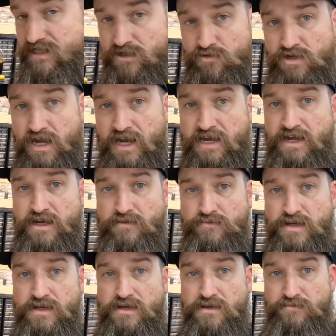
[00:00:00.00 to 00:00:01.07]
a little cleanup,
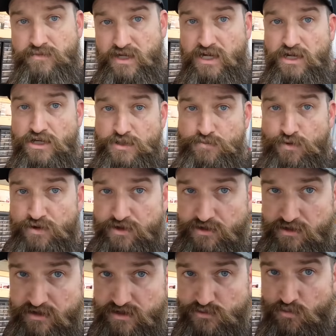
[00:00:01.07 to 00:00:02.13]
but it looks pretty
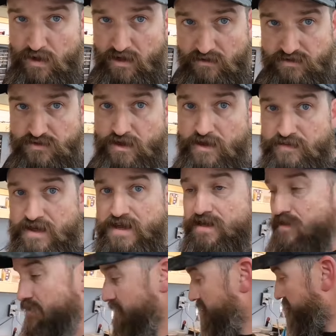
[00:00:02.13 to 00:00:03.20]
good as well. So I
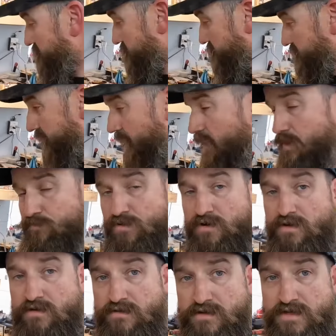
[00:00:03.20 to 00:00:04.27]
think this caliper
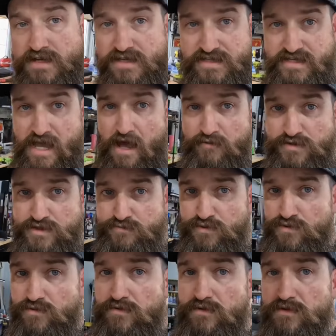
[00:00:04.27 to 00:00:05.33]
is
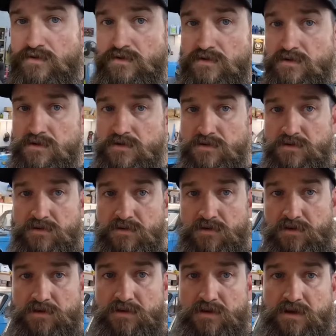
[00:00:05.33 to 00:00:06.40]
salvageable.
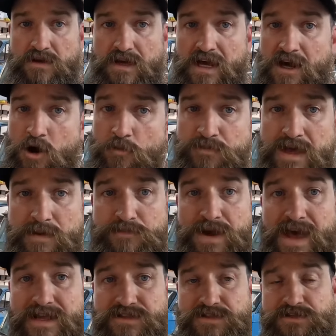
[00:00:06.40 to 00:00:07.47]
I hope that
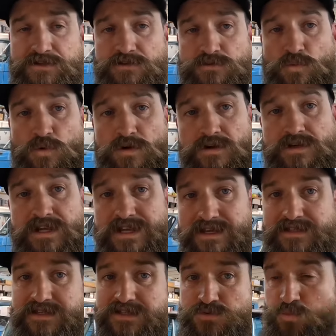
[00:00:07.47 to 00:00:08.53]
passenger one
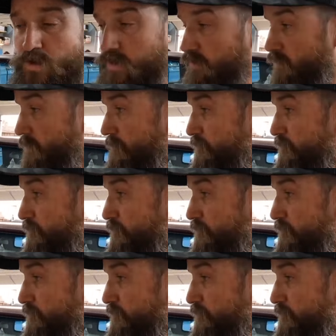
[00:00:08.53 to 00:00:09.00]
is as well.